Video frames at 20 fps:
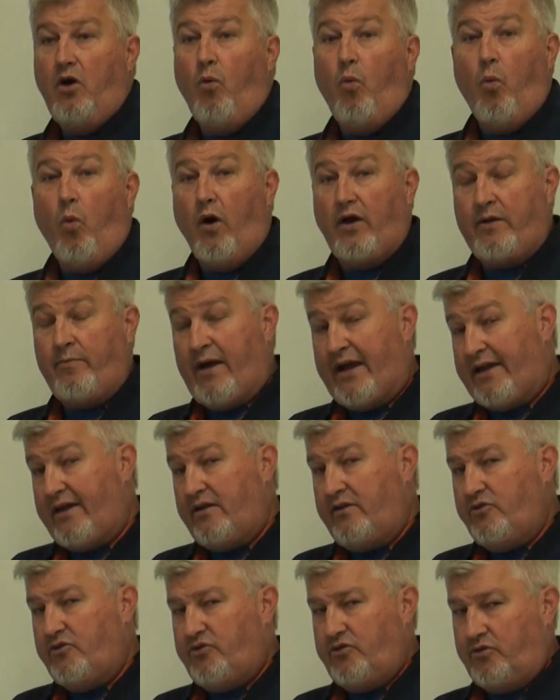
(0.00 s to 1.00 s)
What am I going
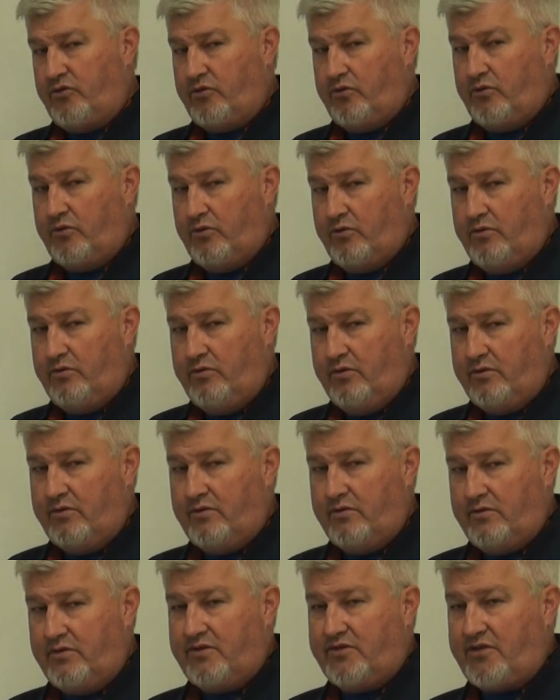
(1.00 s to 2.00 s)
to do
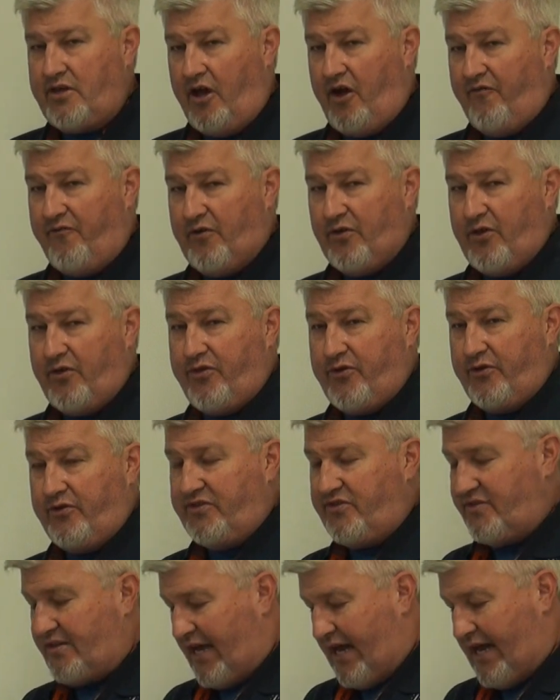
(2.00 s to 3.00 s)
to solve for the third
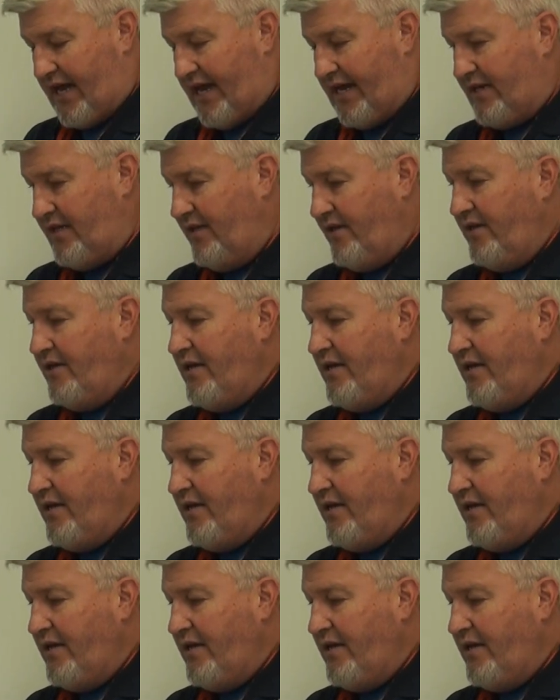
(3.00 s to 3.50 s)
side?